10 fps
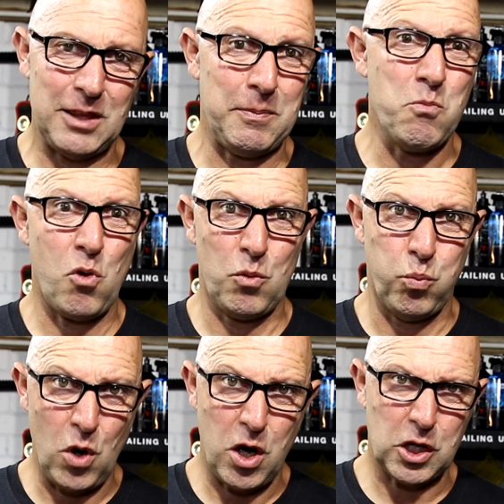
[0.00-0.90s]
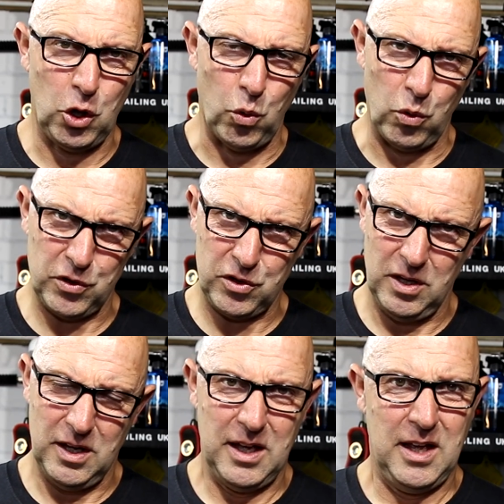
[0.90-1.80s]
That's been my
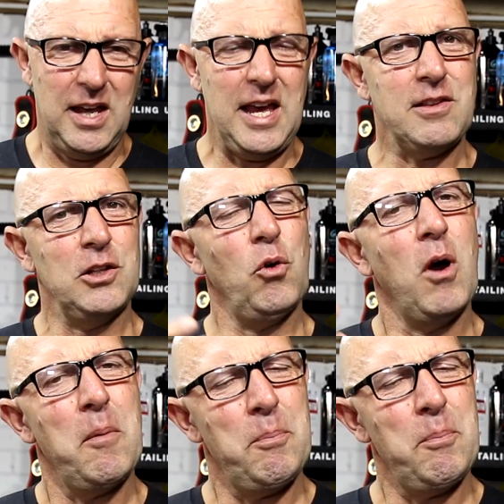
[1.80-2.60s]
workhorse. Here's a little